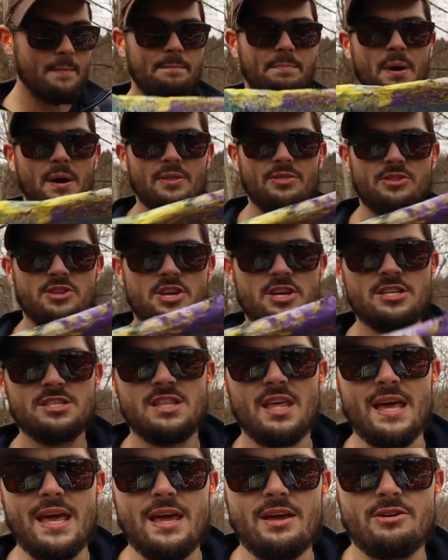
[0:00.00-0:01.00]
But just
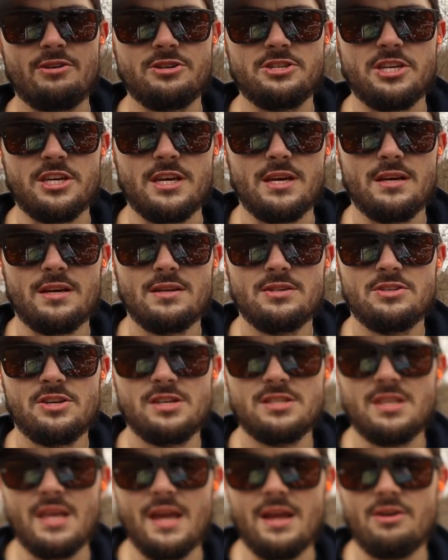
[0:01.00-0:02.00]
the energy,
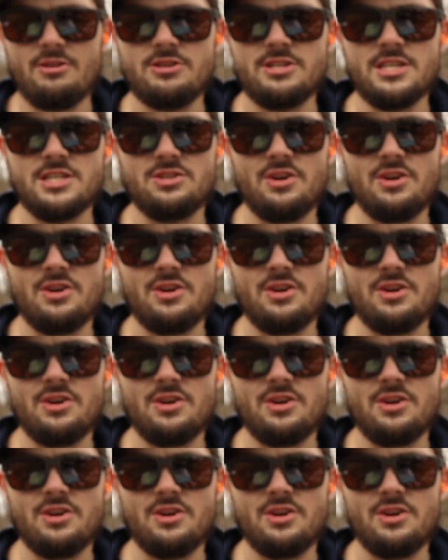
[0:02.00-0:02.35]
just the energy